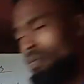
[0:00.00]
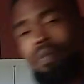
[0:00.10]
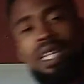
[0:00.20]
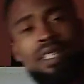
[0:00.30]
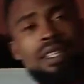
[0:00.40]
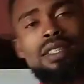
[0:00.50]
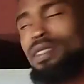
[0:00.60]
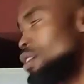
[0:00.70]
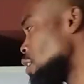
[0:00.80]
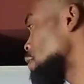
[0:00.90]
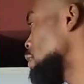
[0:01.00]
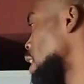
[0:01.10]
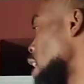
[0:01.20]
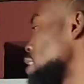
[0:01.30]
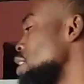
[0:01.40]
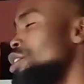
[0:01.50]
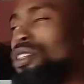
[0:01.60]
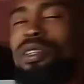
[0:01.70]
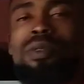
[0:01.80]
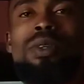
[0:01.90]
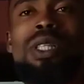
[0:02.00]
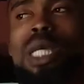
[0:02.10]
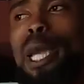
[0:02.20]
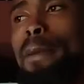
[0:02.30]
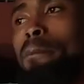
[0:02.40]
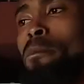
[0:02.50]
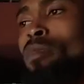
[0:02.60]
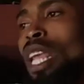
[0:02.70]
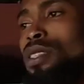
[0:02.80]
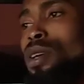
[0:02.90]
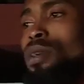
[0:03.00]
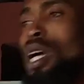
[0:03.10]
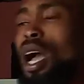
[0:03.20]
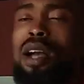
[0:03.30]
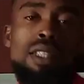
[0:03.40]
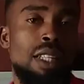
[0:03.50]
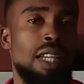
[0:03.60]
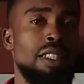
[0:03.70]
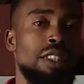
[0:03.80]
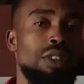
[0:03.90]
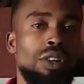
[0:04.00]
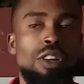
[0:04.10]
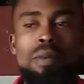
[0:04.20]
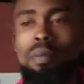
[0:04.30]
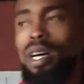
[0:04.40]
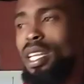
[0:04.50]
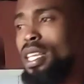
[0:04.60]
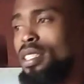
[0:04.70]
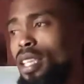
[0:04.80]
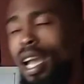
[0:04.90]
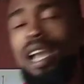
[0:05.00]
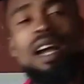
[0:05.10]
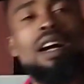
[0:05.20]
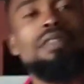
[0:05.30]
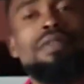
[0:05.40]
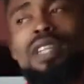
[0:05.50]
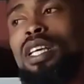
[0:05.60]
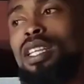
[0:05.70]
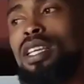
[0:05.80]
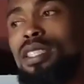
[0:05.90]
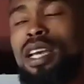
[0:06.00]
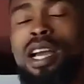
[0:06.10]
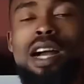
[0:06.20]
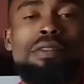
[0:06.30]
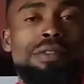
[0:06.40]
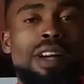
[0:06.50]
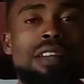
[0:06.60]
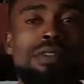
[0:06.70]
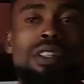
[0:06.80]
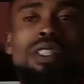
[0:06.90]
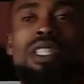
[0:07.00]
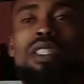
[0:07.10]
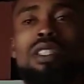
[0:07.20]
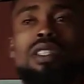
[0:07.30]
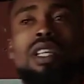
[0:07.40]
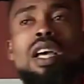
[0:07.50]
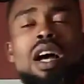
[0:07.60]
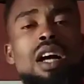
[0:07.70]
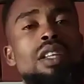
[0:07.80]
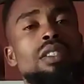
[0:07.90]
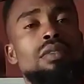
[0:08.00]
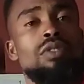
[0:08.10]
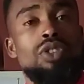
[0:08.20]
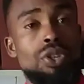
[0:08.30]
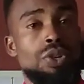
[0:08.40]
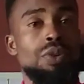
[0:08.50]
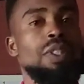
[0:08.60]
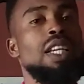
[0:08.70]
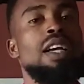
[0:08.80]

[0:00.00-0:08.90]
basics of addition. Okay, so how did addition come about? Let's say I have 5 oranges, and you